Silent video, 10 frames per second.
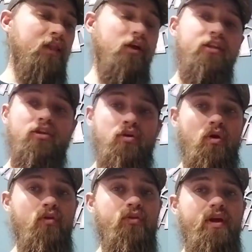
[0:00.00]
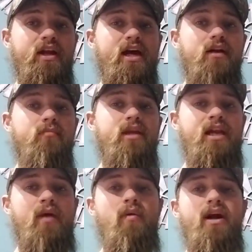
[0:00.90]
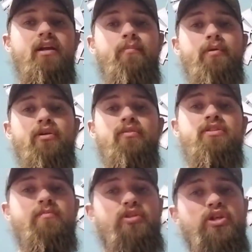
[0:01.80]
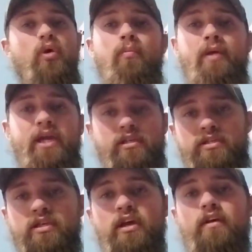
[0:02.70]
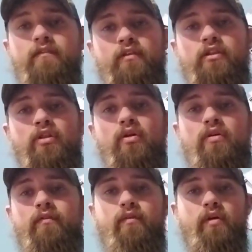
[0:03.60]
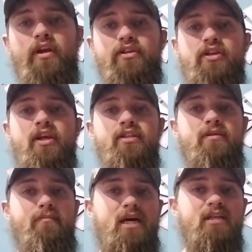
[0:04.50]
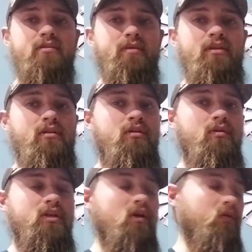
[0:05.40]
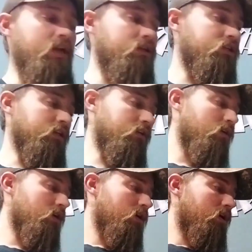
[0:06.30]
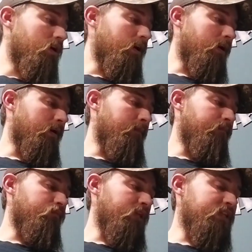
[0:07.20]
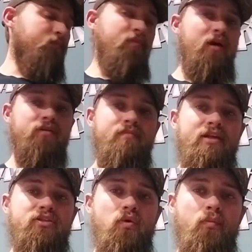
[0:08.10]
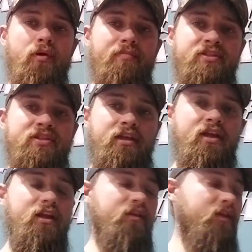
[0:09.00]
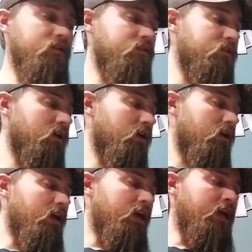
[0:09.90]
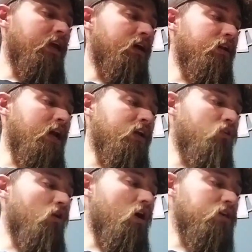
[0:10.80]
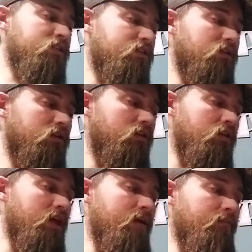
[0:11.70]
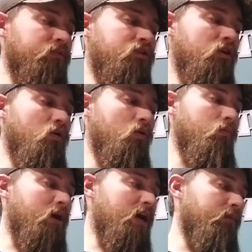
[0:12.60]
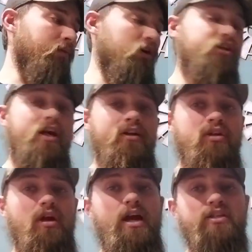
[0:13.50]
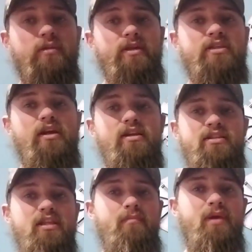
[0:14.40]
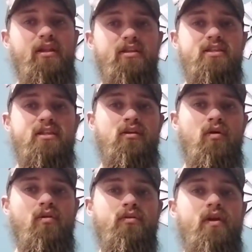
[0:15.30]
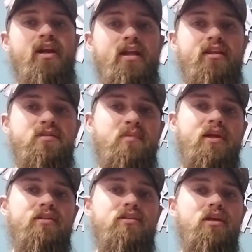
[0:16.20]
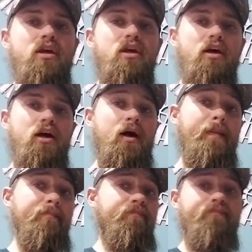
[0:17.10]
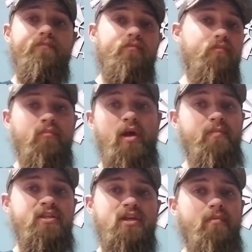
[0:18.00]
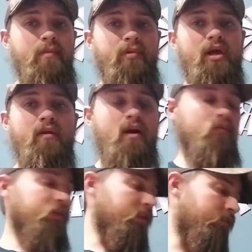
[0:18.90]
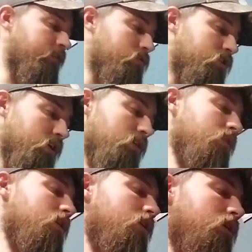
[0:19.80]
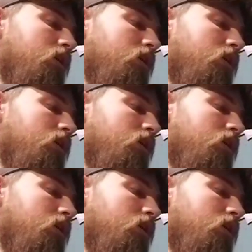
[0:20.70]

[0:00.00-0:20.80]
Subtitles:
I like the growth rate on them, and I wanted to produce some show pigs for the local 4-H kids and possibly do a donation. That was my sole purpose of getting these, and I crossed them to my Berkshire Durocs. I'm excited to see the piglets and the growth rate on these pigs. Might be something I play around with in the future.